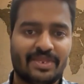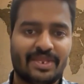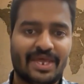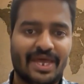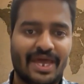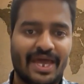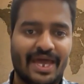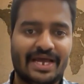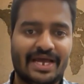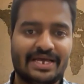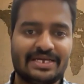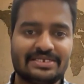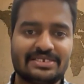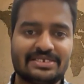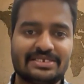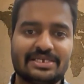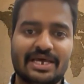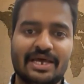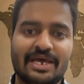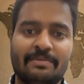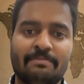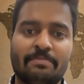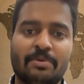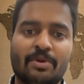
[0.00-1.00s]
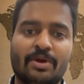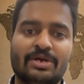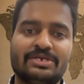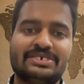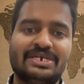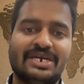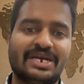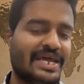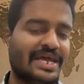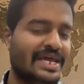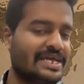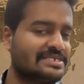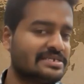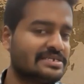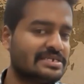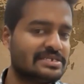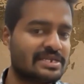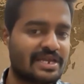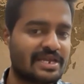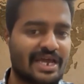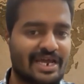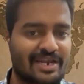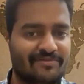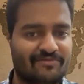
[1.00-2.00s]
has employees in Texas
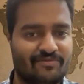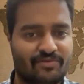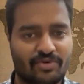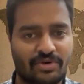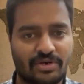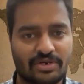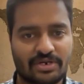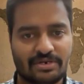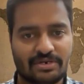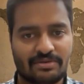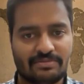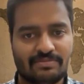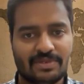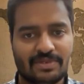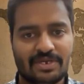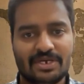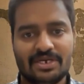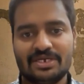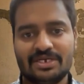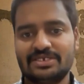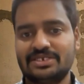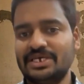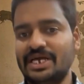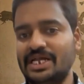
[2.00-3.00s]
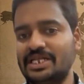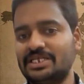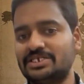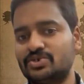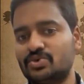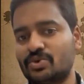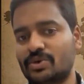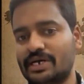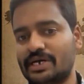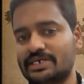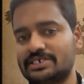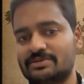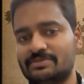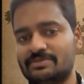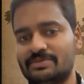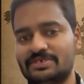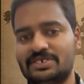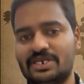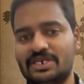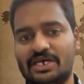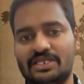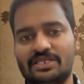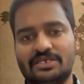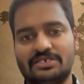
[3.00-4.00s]
and California, sells to customers
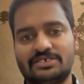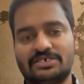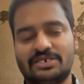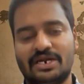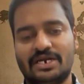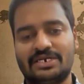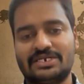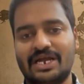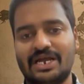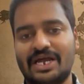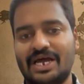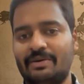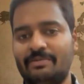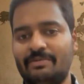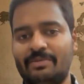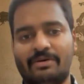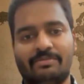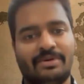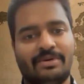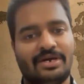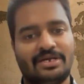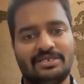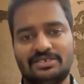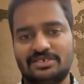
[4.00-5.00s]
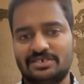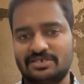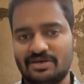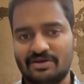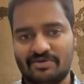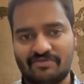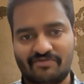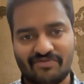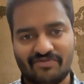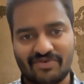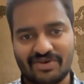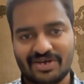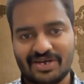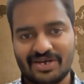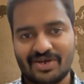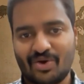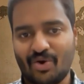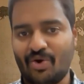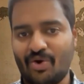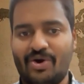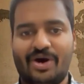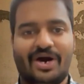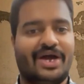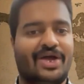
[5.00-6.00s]
in other states like Alabama and stuff,
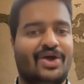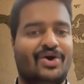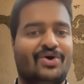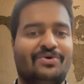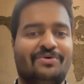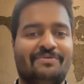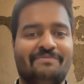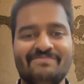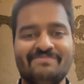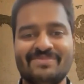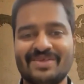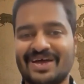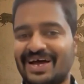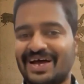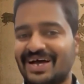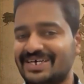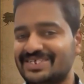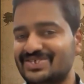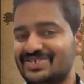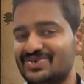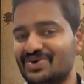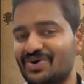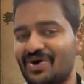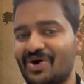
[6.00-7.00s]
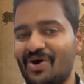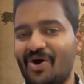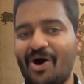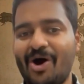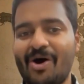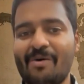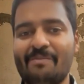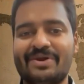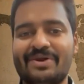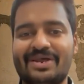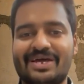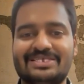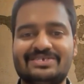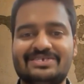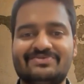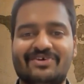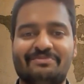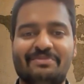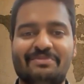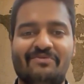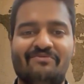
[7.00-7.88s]
Ohio. So operates from a